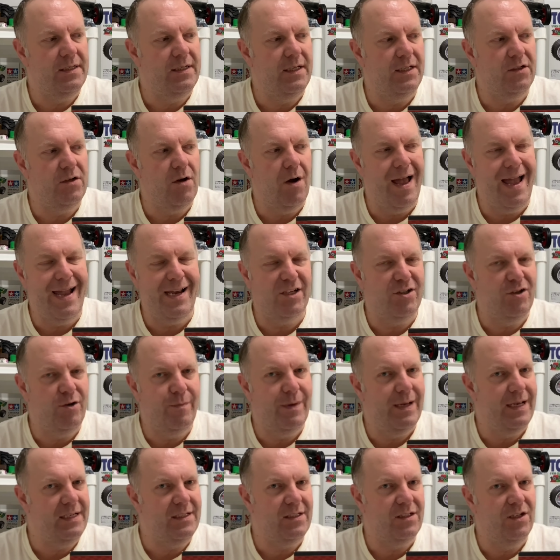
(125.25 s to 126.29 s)
It's got extra
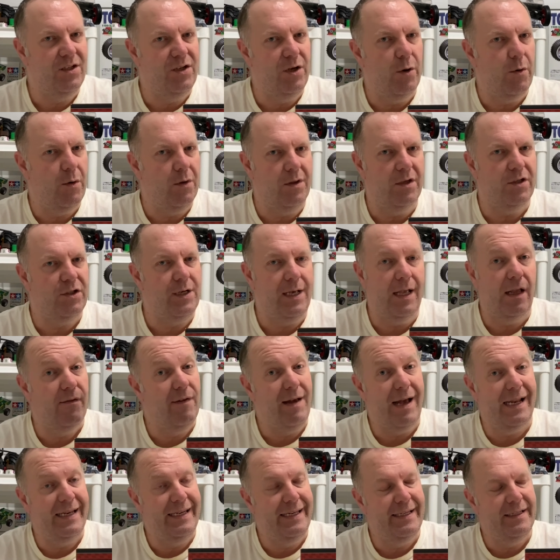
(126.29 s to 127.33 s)
bits to do on the shell that
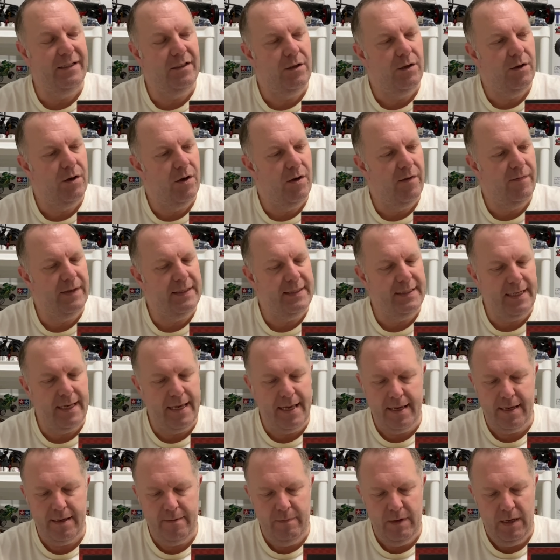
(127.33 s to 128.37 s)
I didn't know at the
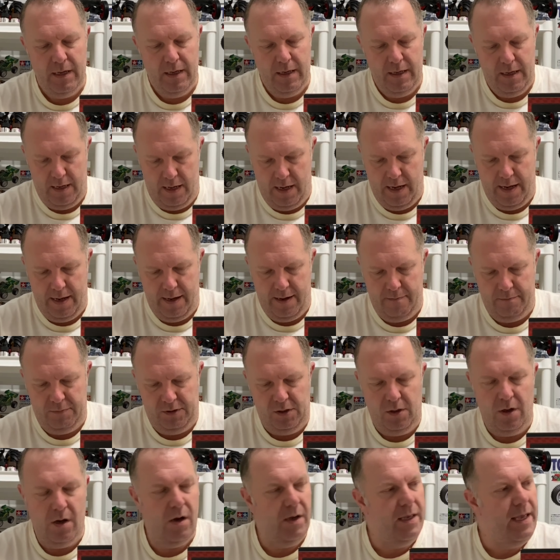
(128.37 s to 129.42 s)
time.
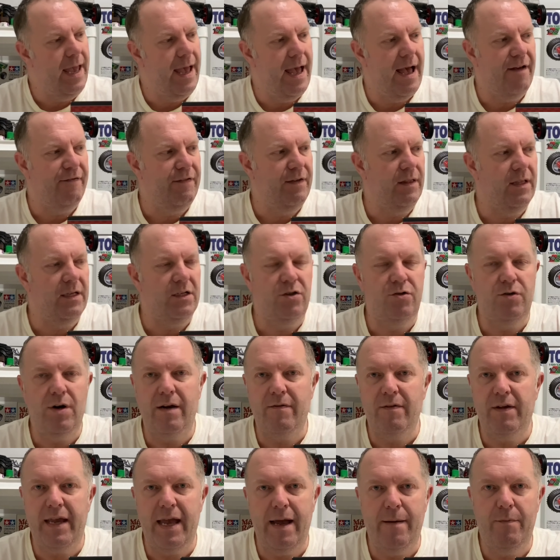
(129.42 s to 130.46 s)
So yeah, I think let's drag
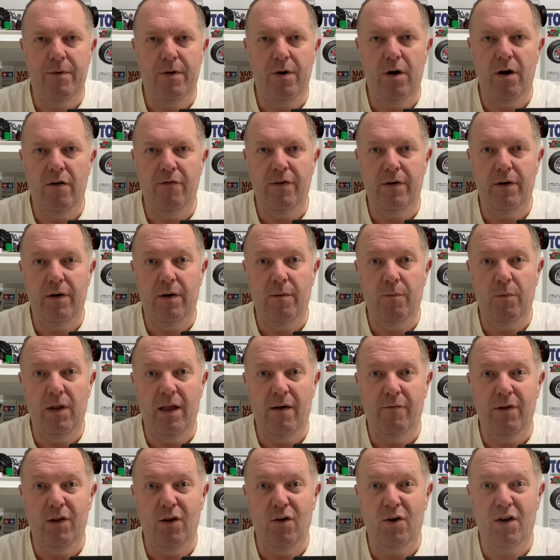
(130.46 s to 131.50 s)
the camera over and we'll
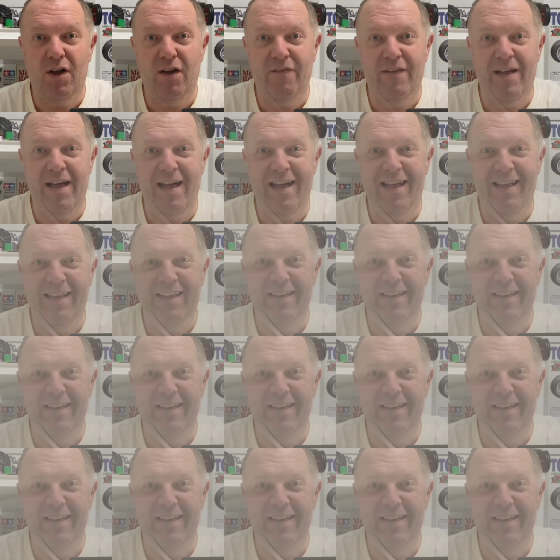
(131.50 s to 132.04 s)
have a look at that.